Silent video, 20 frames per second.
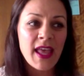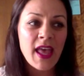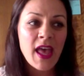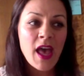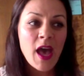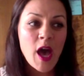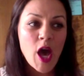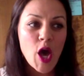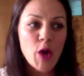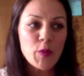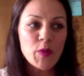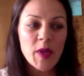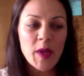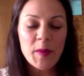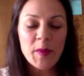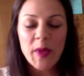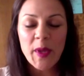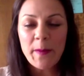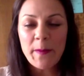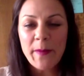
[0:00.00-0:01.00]
helping them
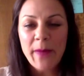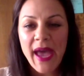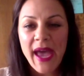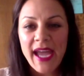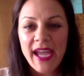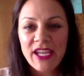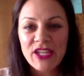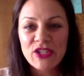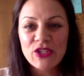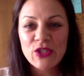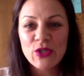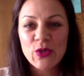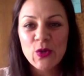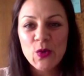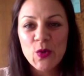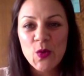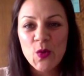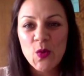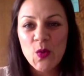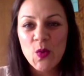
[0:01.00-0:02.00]
get back
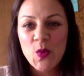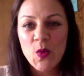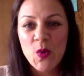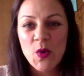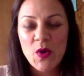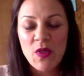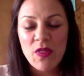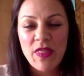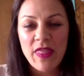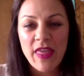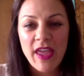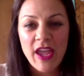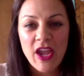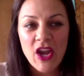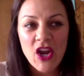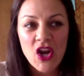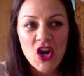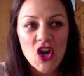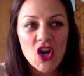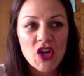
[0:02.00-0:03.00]
to
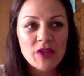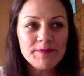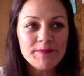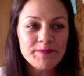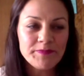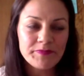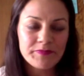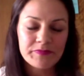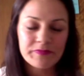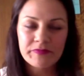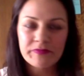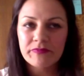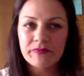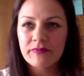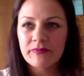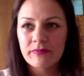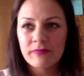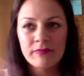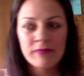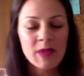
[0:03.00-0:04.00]
their
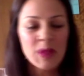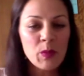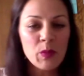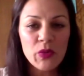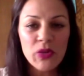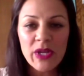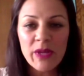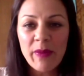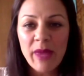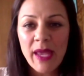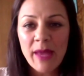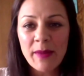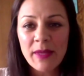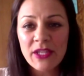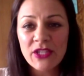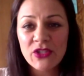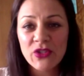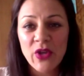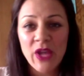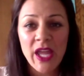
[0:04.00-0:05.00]
pre-baby
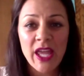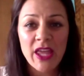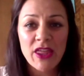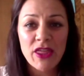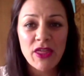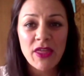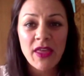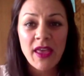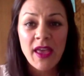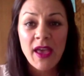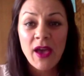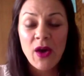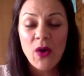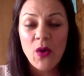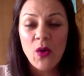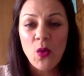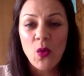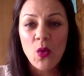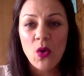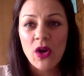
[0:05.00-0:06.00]
strength,
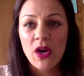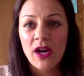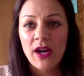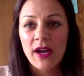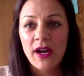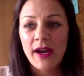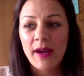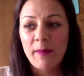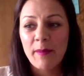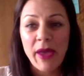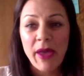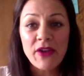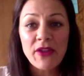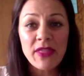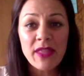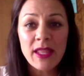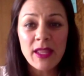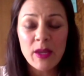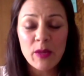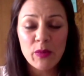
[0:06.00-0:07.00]
or better
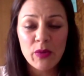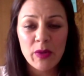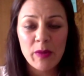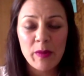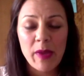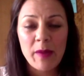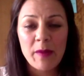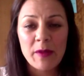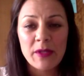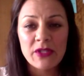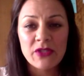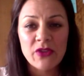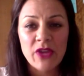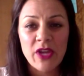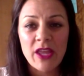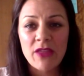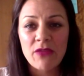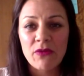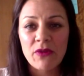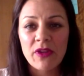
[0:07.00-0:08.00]
than their pre-baby
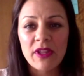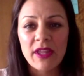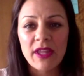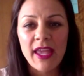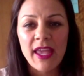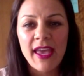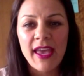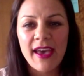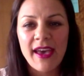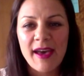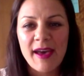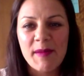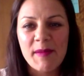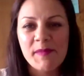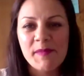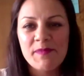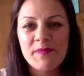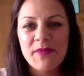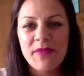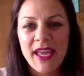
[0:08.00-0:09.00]
strength, really.
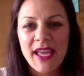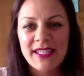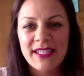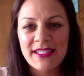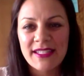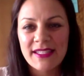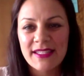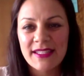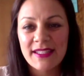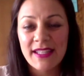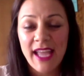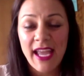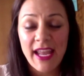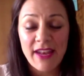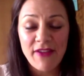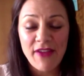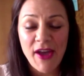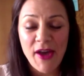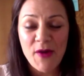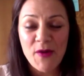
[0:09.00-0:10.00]
That's kind of
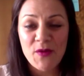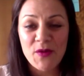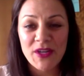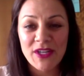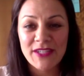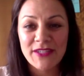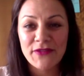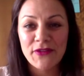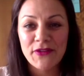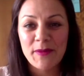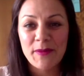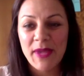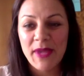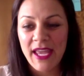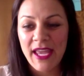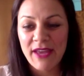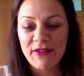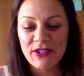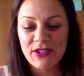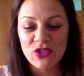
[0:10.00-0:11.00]
how it worked for
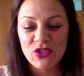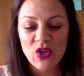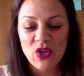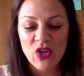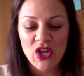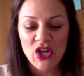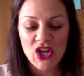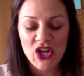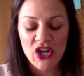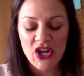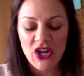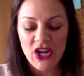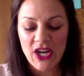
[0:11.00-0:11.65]
me. I was stronger